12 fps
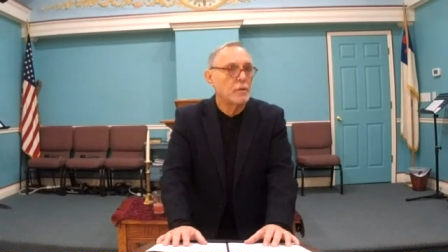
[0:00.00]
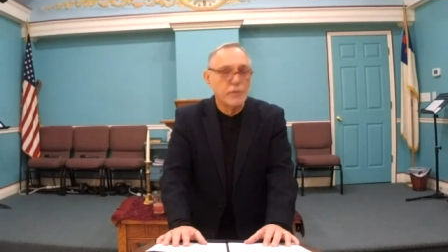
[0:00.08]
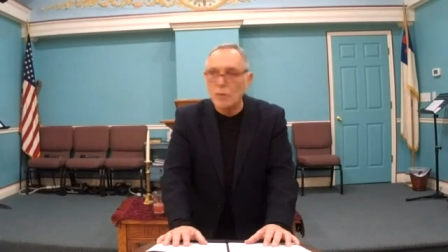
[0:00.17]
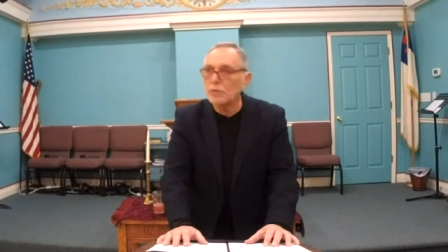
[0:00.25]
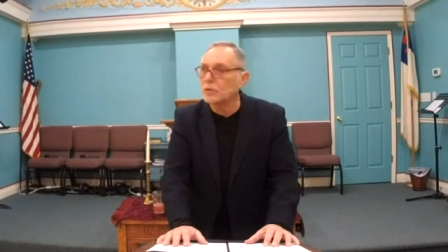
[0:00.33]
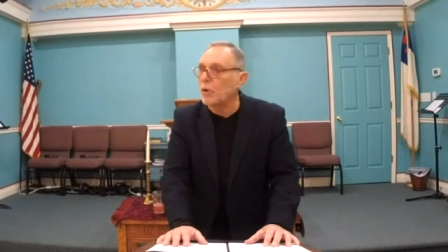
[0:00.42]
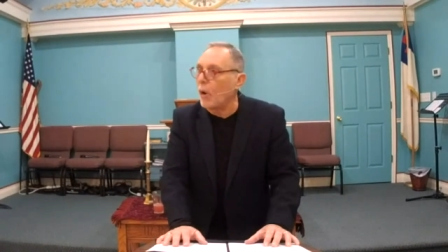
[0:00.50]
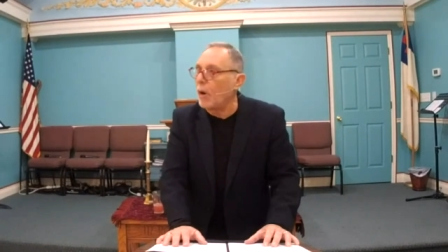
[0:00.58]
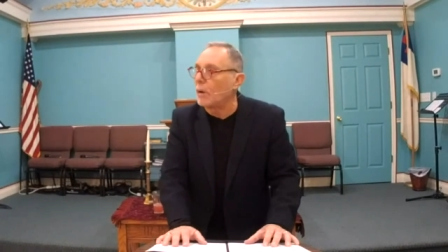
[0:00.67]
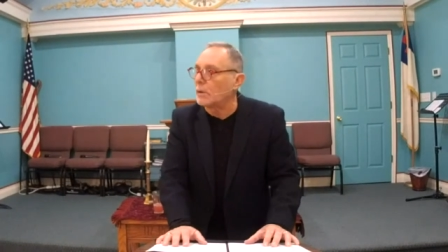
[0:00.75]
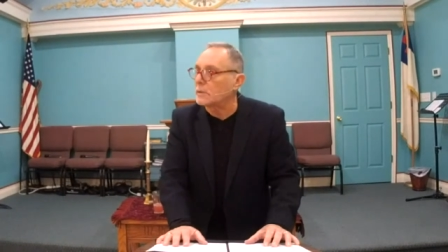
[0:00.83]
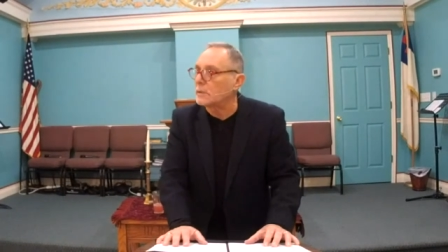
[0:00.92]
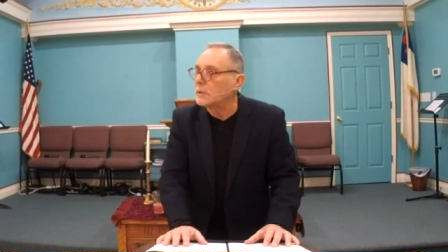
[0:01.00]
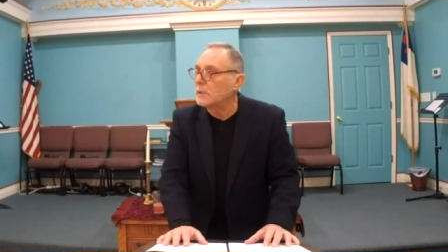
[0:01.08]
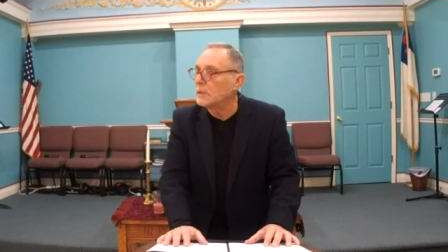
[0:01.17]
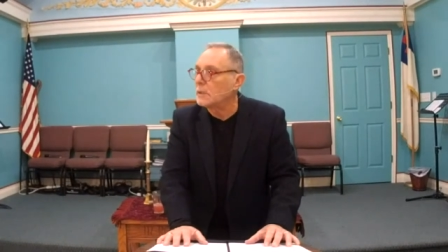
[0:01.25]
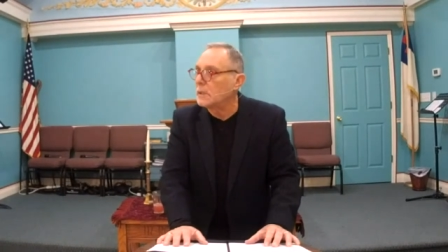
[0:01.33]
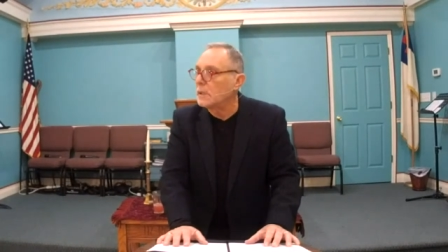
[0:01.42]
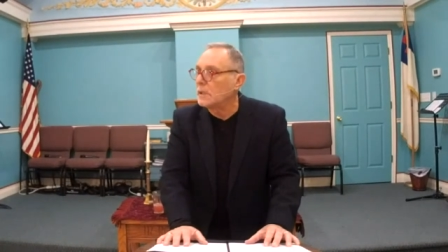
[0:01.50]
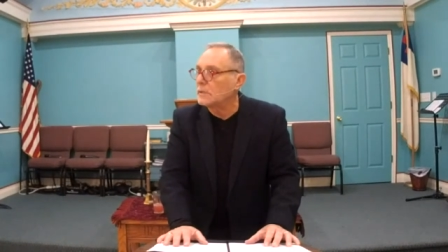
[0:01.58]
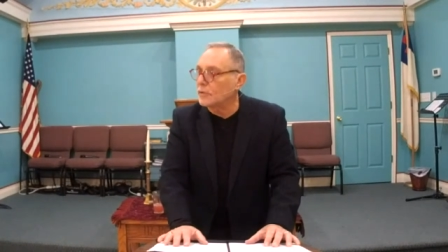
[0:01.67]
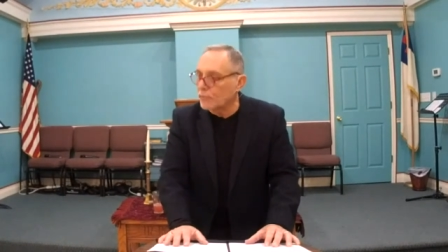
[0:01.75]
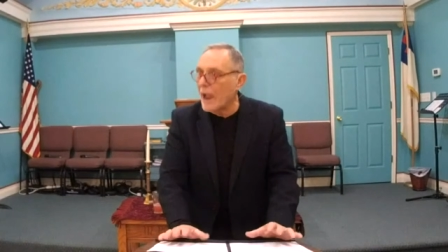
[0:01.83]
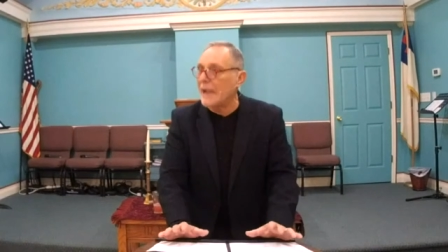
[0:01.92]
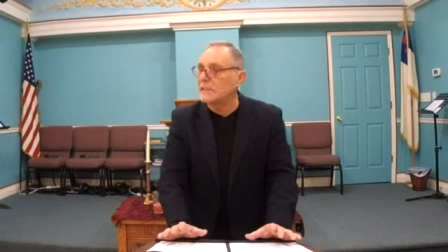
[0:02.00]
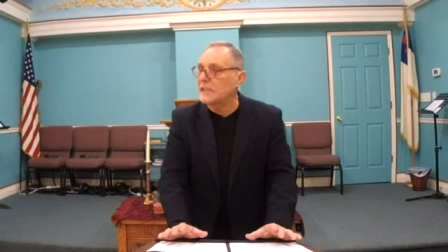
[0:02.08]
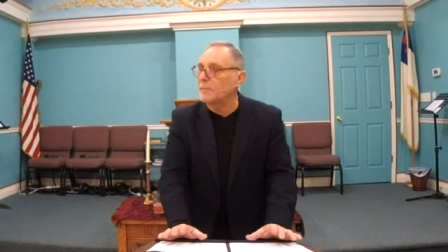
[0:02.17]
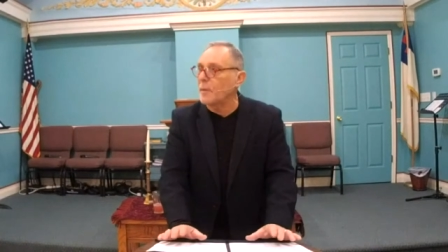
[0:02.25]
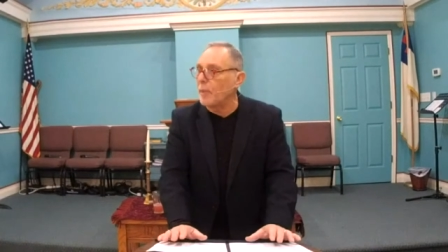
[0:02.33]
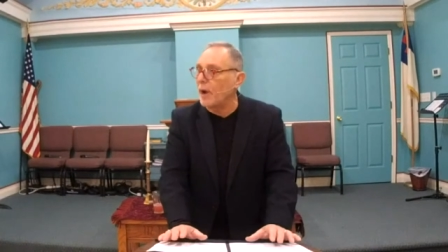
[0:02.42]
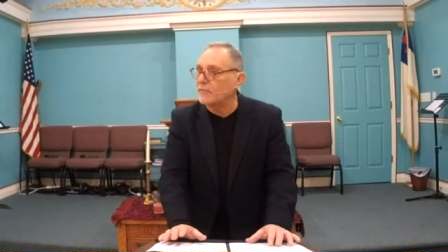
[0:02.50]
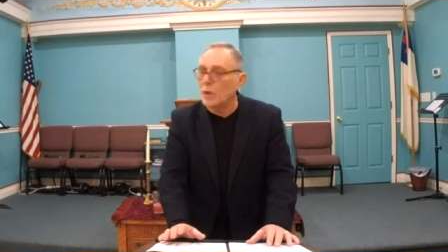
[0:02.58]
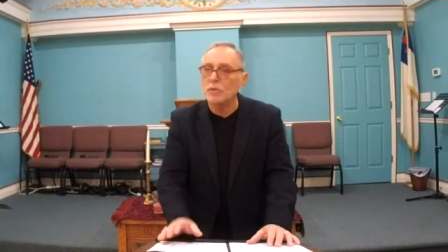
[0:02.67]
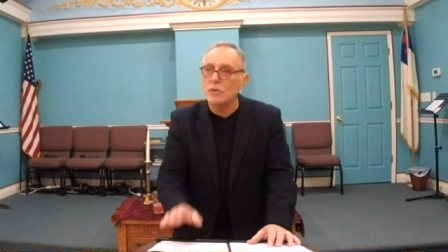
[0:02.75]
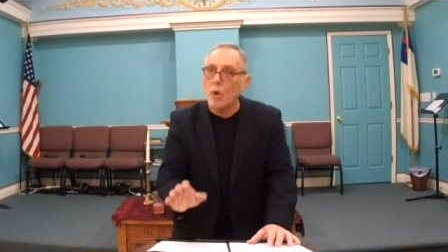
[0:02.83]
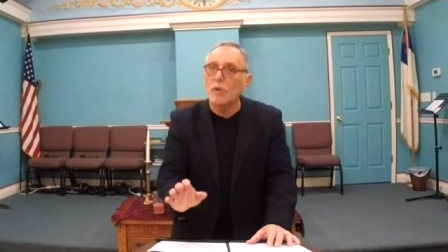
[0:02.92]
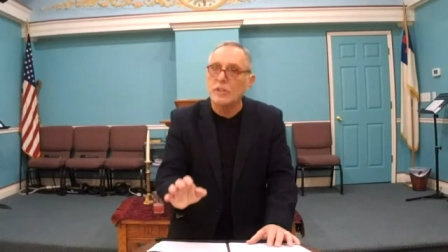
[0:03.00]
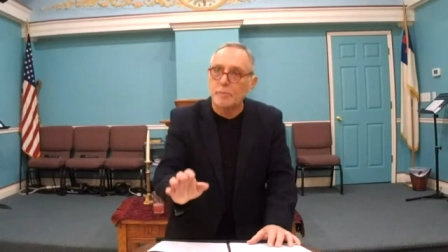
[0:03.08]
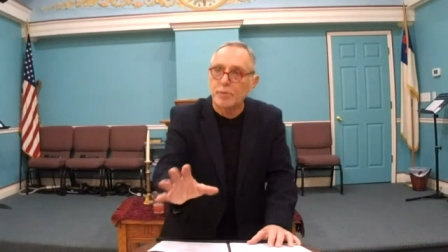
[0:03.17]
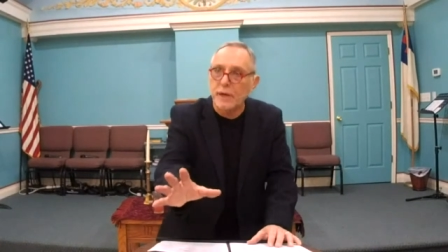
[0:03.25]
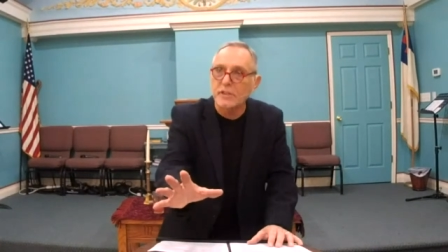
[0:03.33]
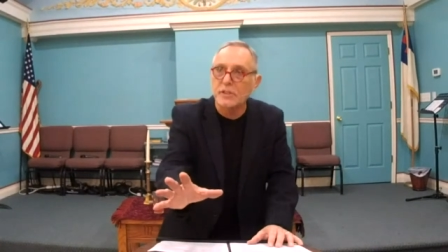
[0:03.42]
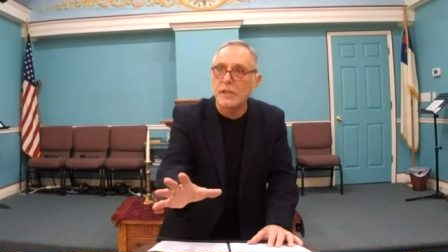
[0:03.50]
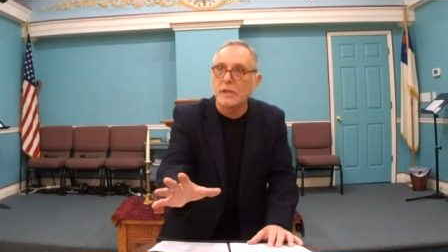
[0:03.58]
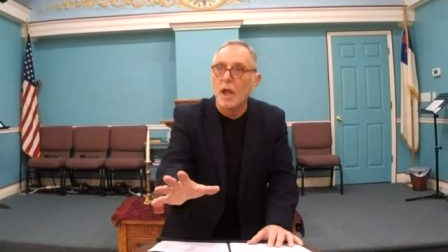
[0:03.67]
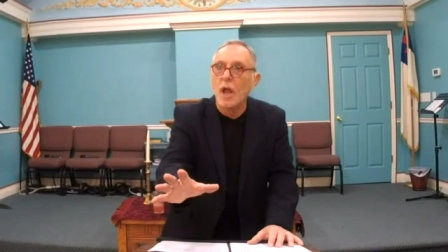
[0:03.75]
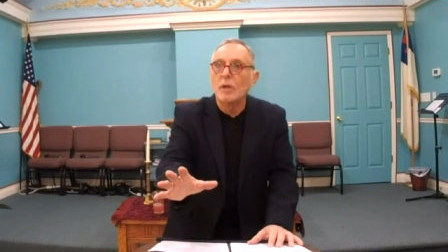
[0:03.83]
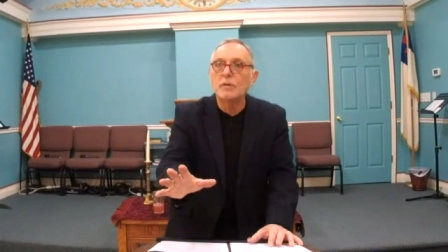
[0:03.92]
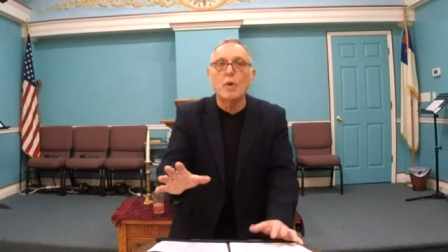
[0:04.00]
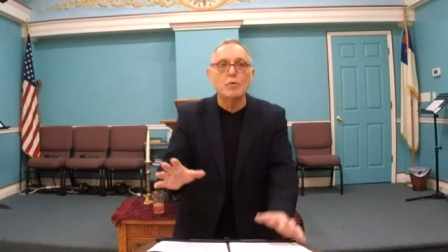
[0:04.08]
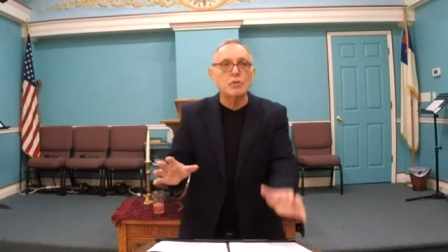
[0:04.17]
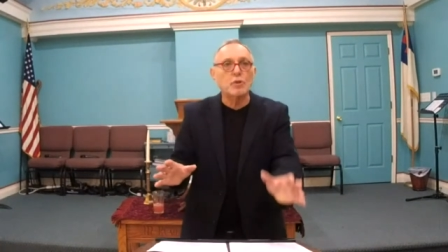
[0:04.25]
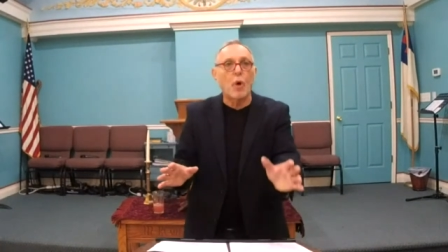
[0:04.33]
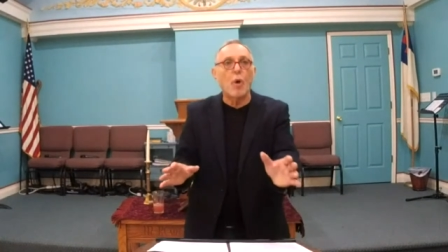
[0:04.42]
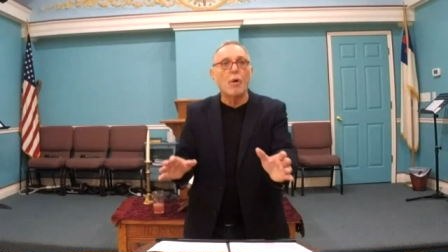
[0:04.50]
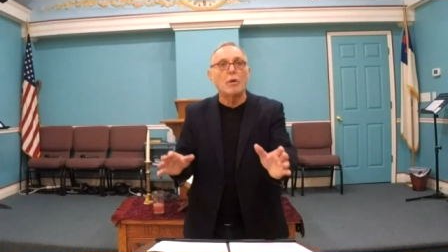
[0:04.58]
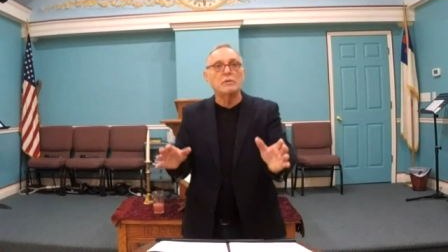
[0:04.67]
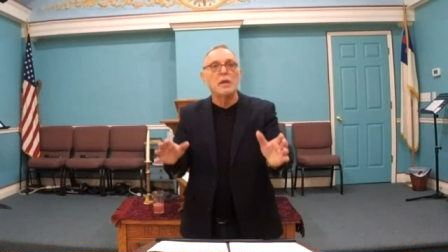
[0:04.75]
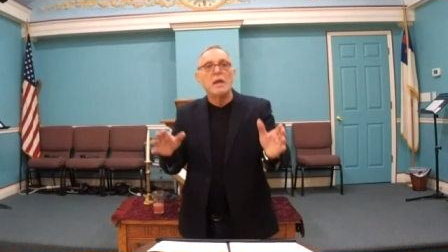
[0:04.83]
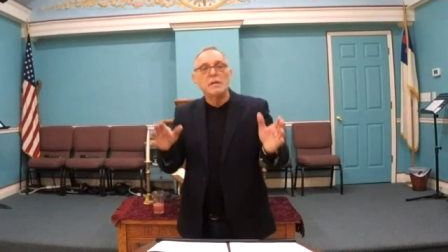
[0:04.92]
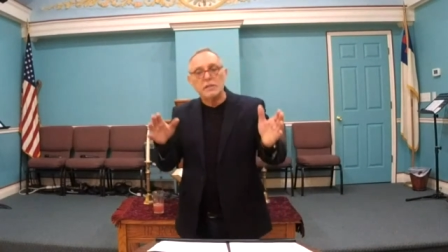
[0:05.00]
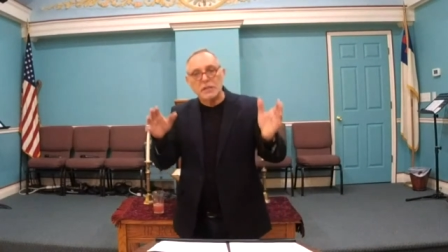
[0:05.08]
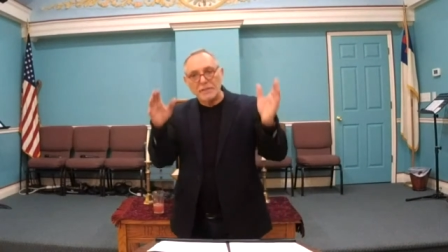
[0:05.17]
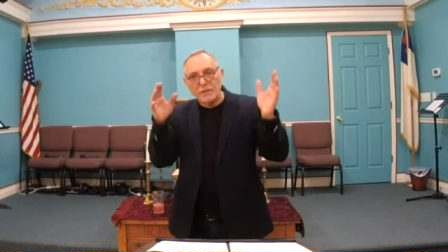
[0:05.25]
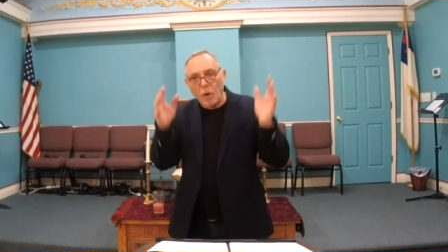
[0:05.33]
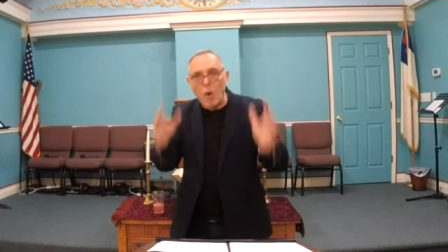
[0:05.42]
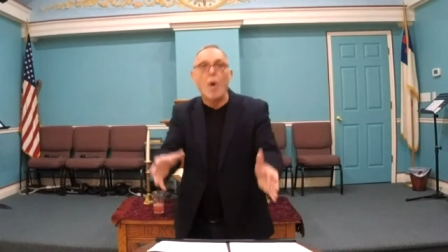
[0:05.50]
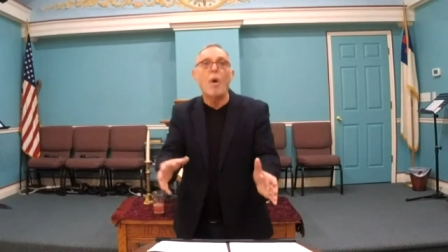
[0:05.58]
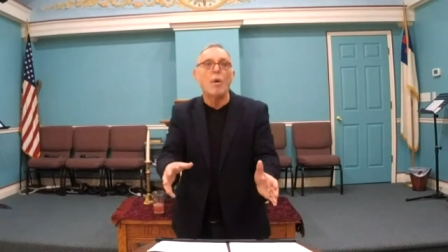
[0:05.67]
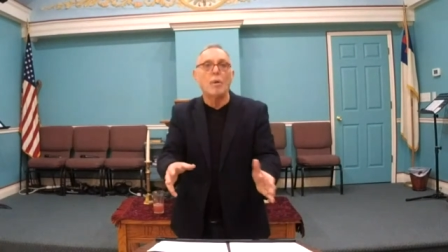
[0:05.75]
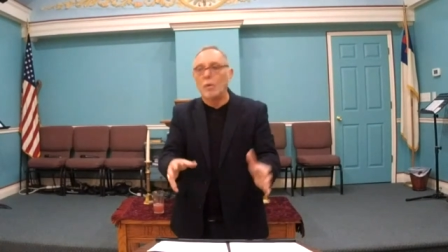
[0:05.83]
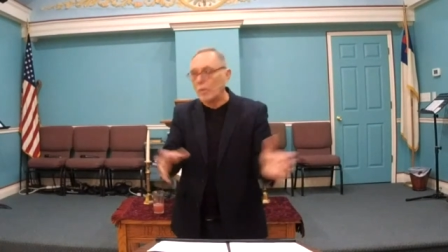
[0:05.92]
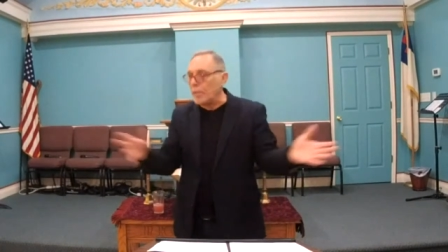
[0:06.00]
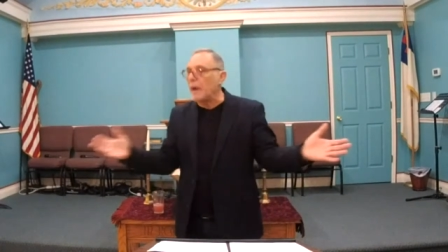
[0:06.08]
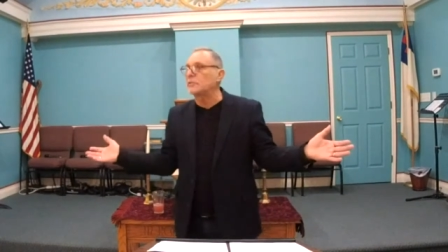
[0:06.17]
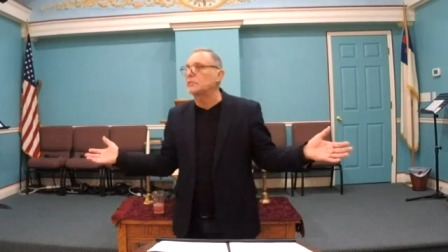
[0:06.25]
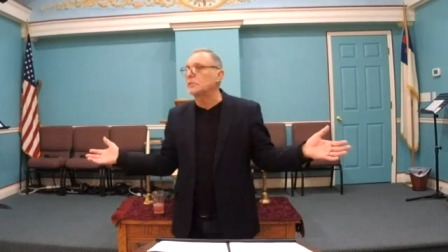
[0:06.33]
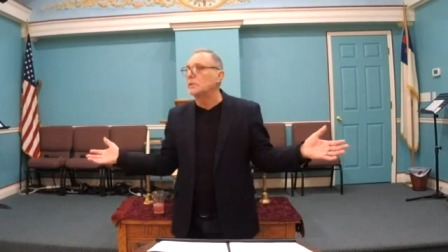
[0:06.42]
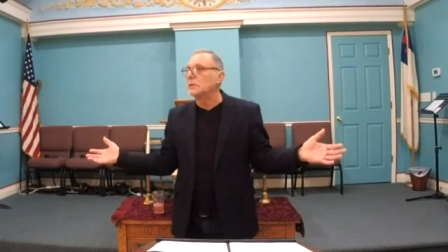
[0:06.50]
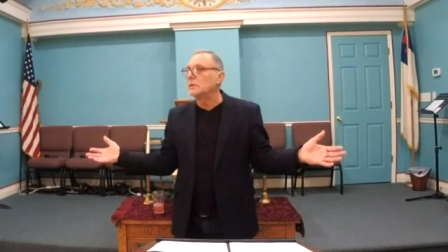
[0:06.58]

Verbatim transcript: Those called to rise up above, those called to press in, those called to give it all or bust.